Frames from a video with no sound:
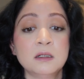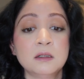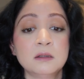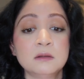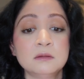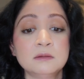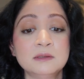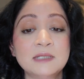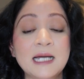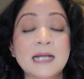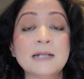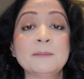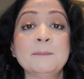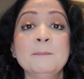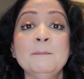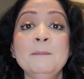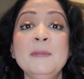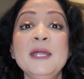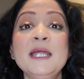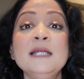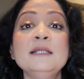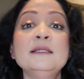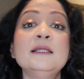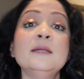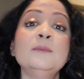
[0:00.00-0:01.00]
that
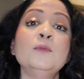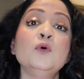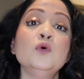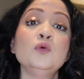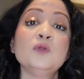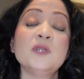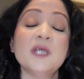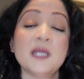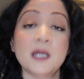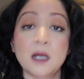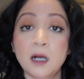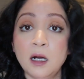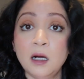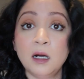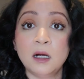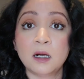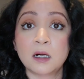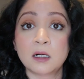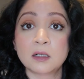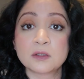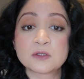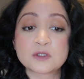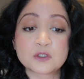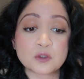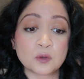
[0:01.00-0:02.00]
made them who they
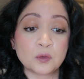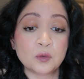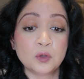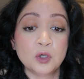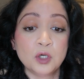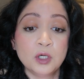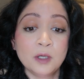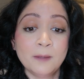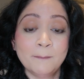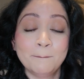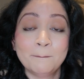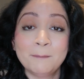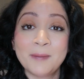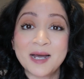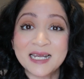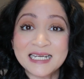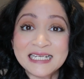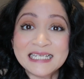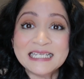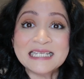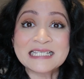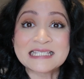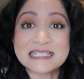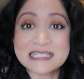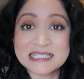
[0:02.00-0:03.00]
are. So
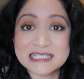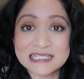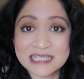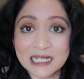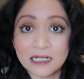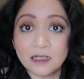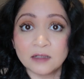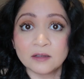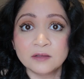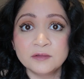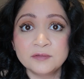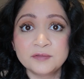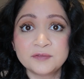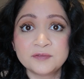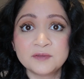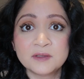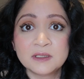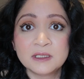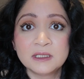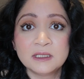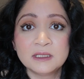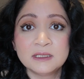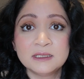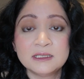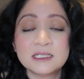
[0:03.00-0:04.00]
money itself
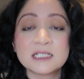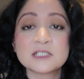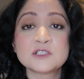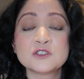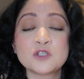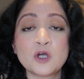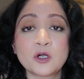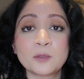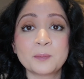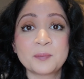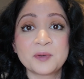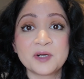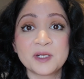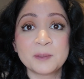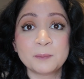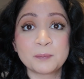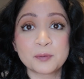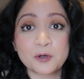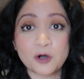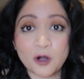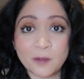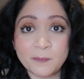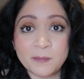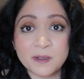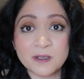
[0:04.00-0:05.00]
does not bring
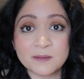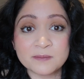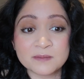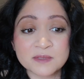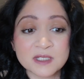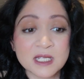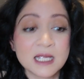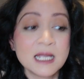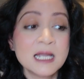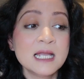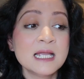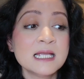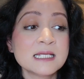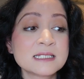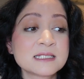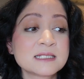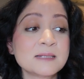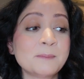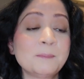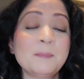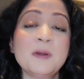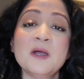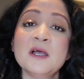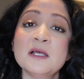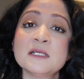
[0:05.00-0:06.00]
problems. It's
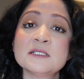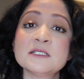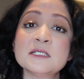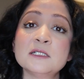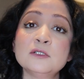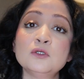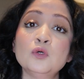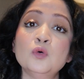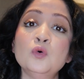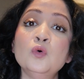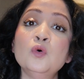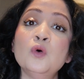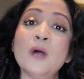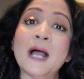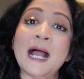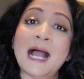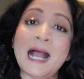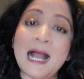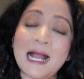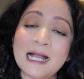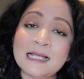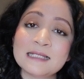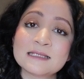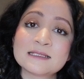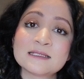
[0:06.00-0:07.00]
the person who
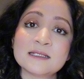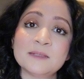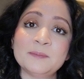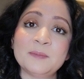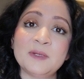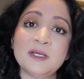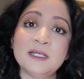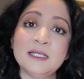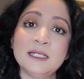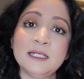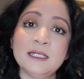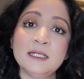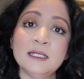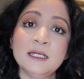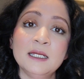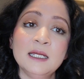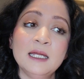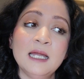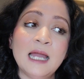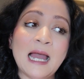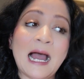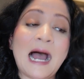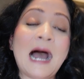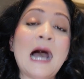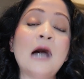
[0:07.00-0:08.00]
has the money,
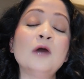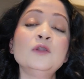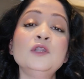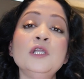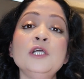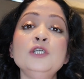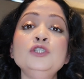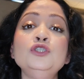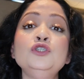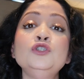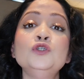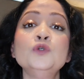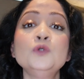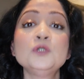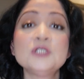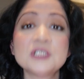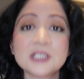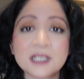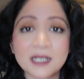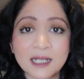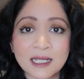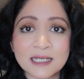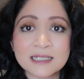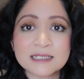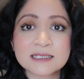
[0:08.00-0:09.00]
how they
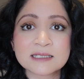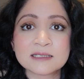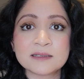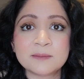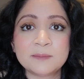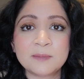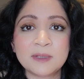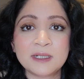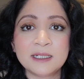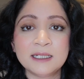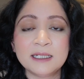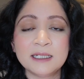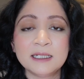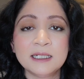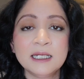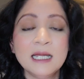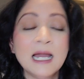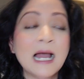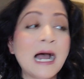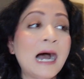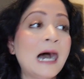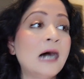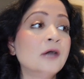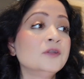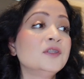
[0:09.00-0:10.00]
utilize the money,
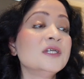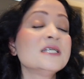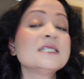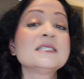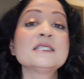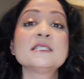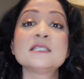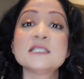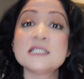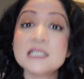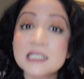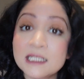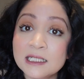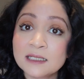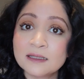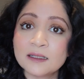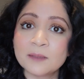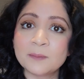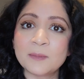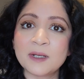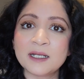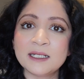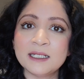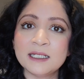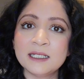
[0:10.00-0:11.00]
how they see the
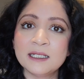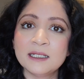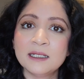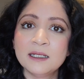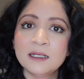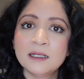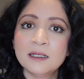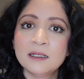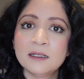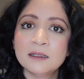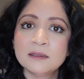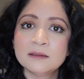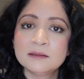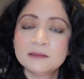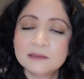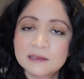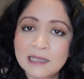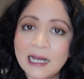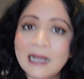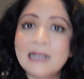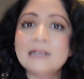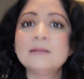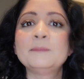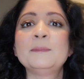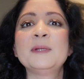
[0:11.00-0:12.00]
money,
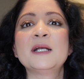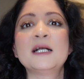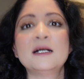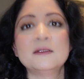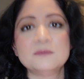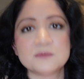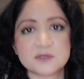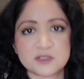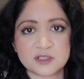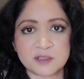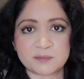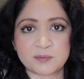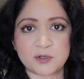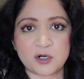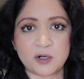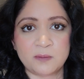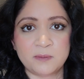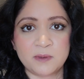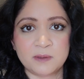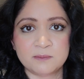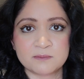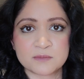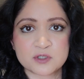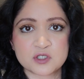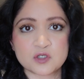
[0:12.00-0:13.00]
that becomes the
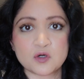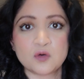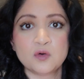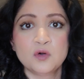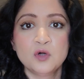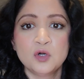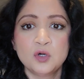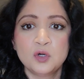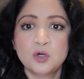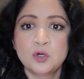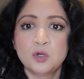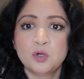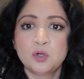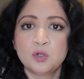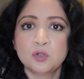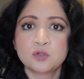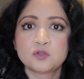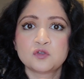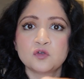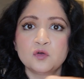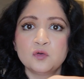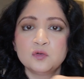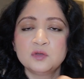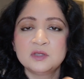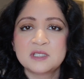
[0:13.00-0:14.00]
problem. So
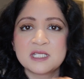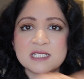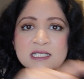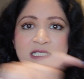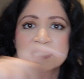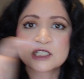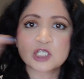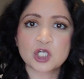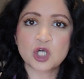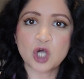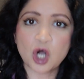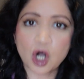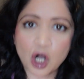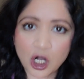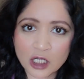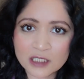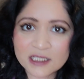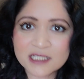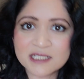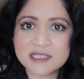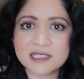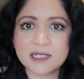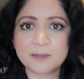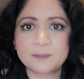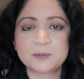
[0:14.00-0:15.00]
this
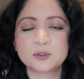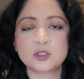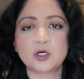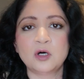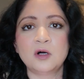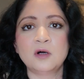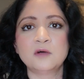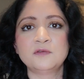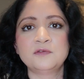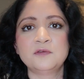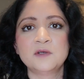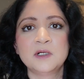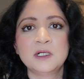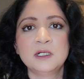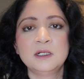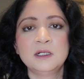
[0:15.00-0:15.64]
concept of